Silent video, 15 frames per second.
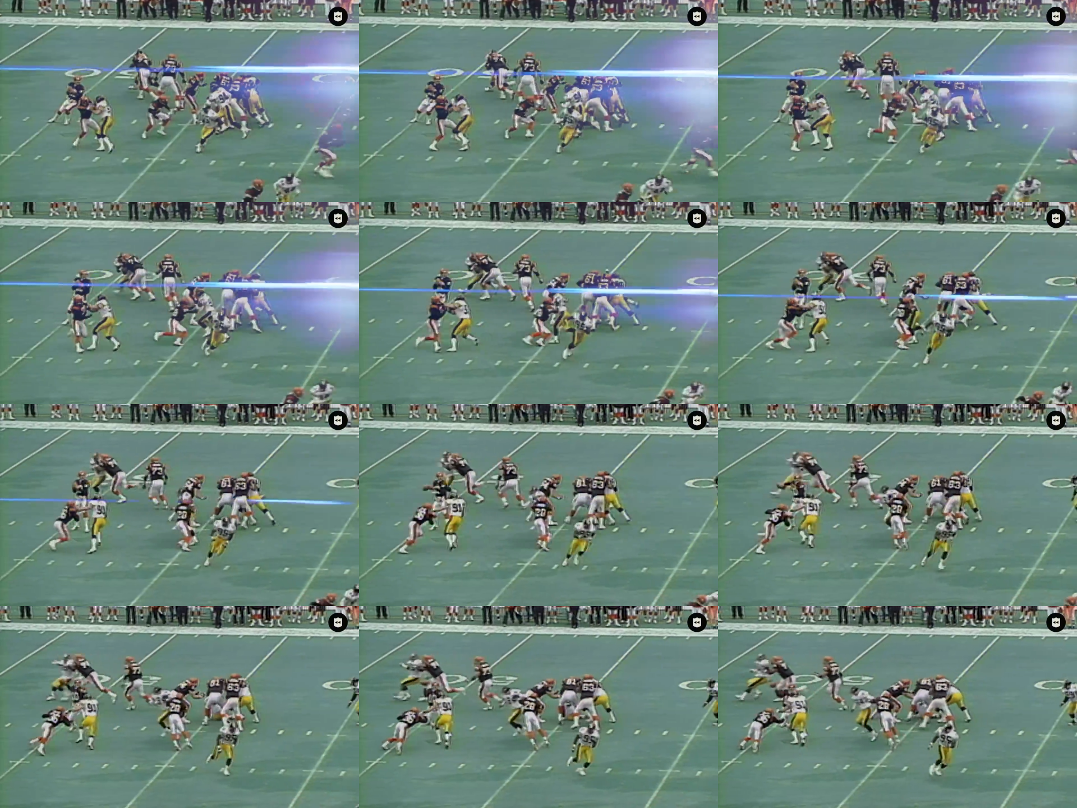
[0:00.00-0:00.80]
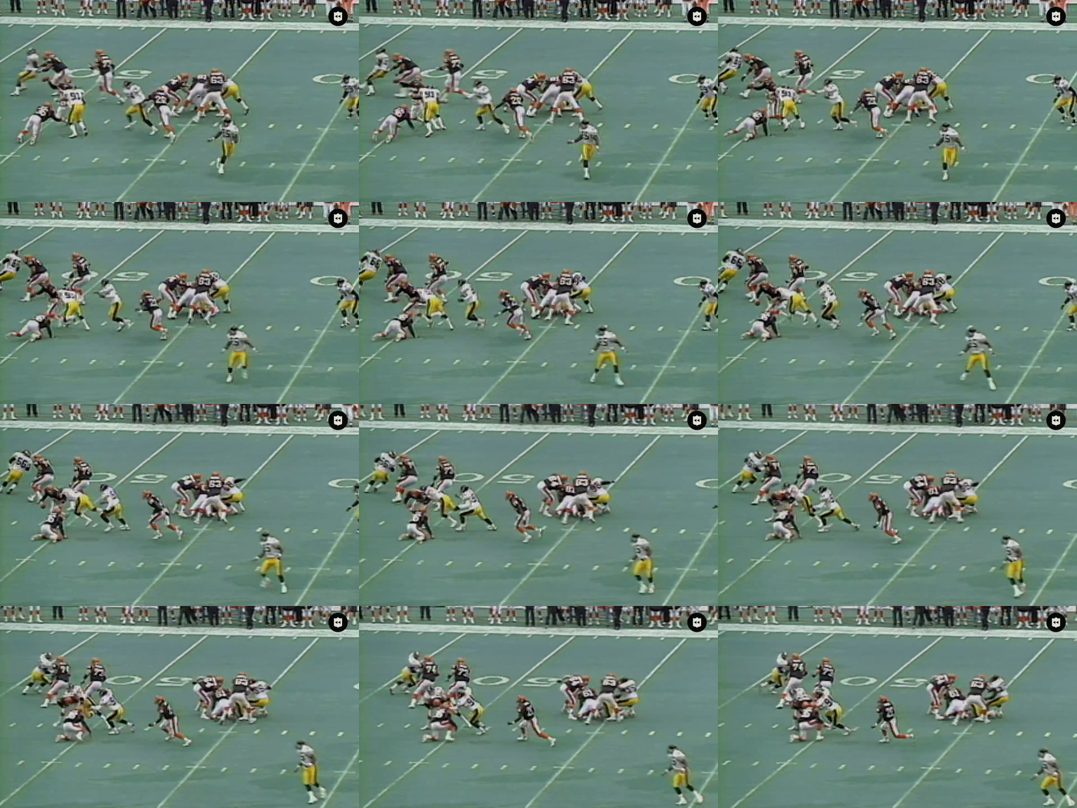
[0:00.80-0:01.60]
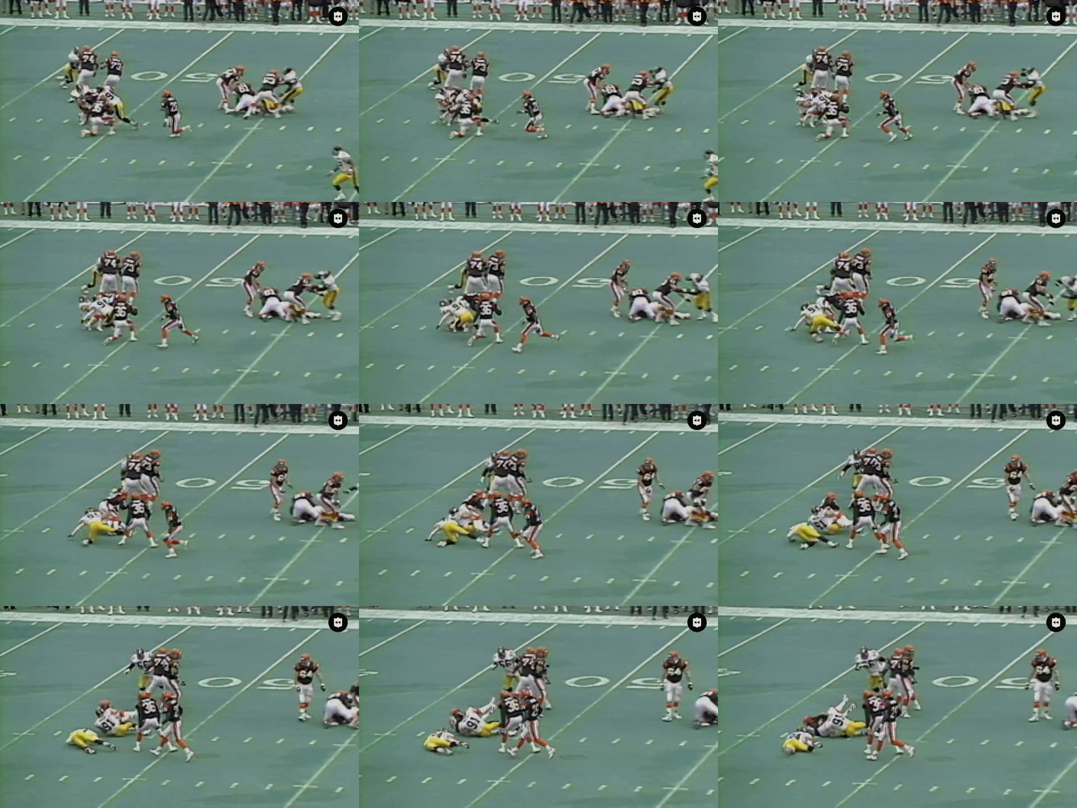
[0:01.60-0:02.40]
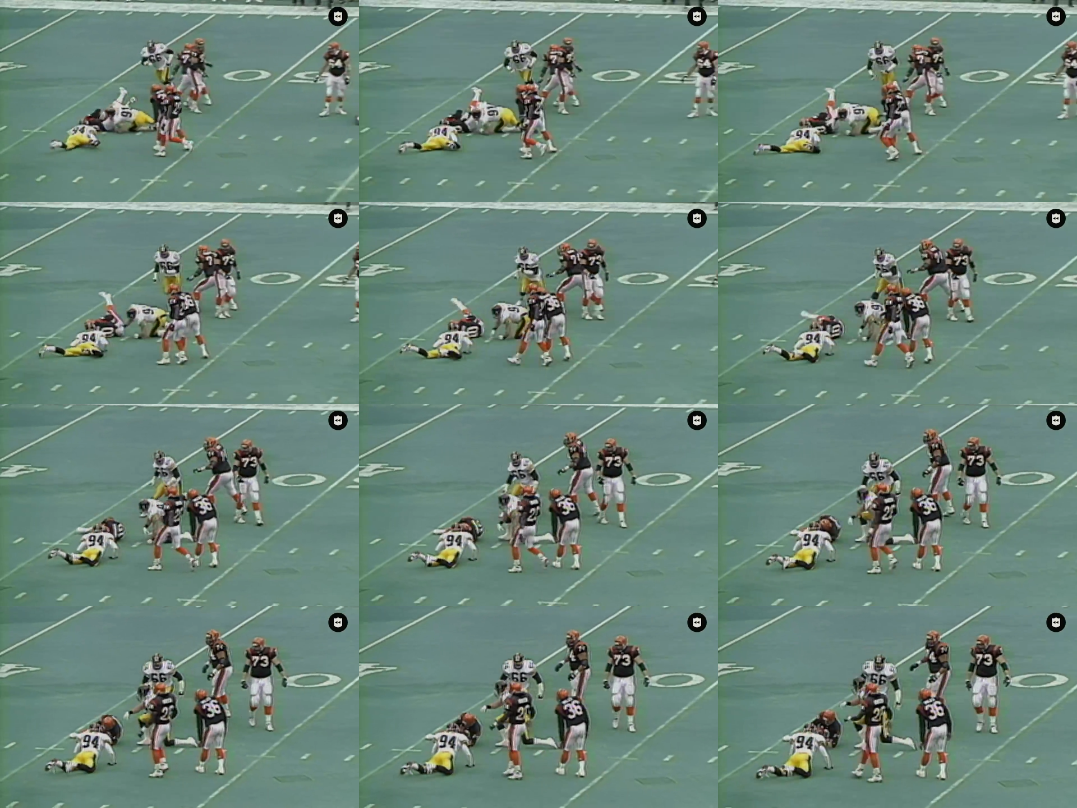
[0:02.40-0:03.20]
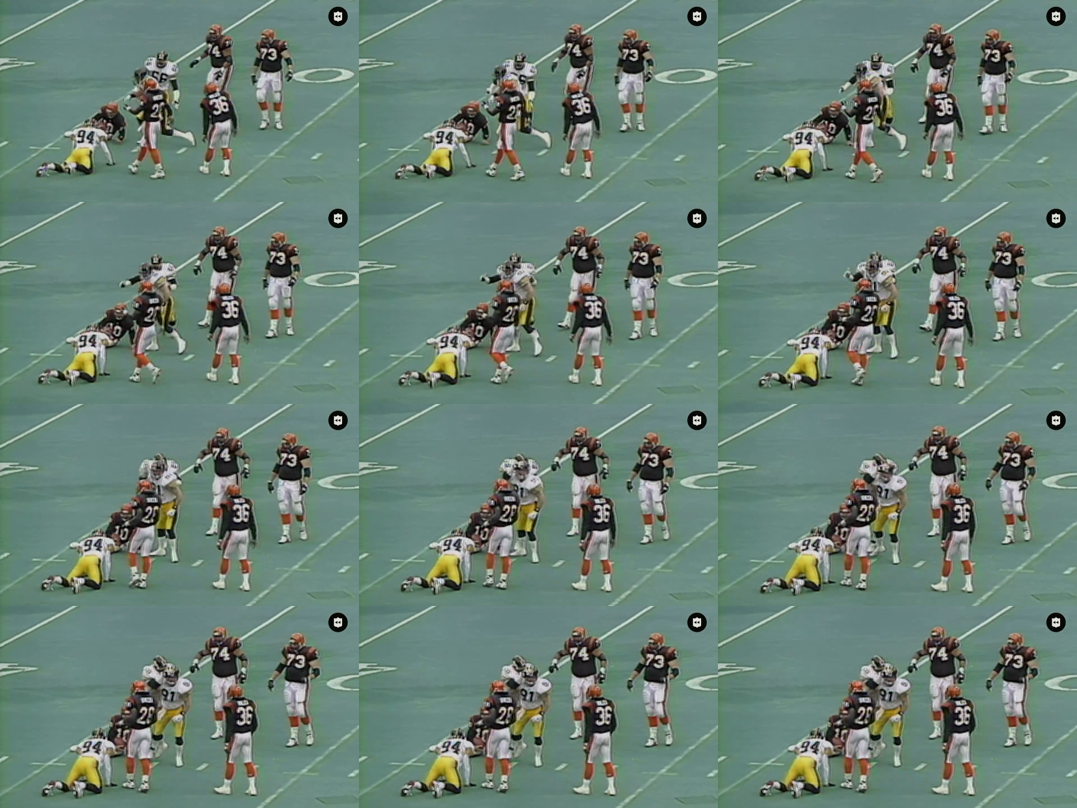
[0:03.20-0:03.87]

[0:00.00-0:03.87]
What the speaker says: Nobody's mouth can be seen.